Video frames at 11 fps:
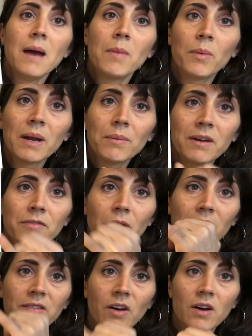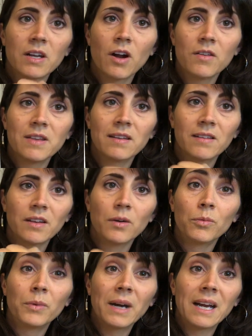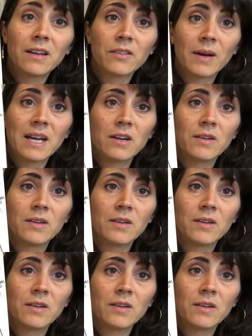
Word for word: But what I want to focus on are these little rings right here.